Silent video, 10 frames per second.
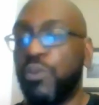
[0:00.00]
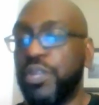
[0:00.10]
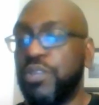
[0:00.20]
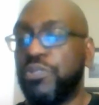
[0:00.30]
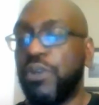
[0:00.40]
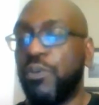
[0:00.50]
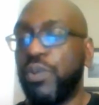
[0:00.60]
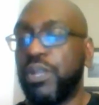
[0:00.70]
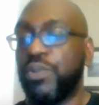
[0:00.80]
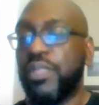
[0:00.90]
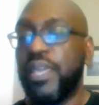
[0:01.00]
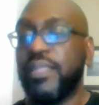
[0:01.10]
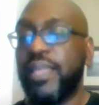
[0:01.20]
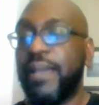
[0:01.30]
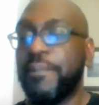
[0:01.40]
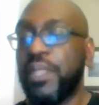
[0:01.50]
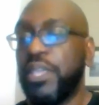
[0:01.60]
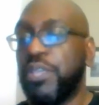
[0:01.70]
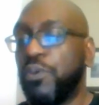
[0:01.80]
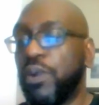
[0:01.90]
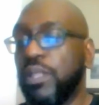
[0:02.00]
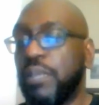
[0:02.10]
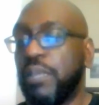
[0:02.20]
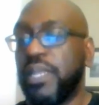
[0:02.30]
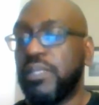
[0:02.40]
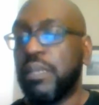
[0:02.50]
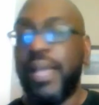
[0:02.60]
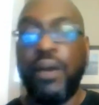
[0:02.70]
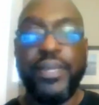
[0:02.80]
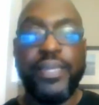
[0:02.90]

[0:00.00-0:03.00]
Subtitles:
where you would think that you were limited somehow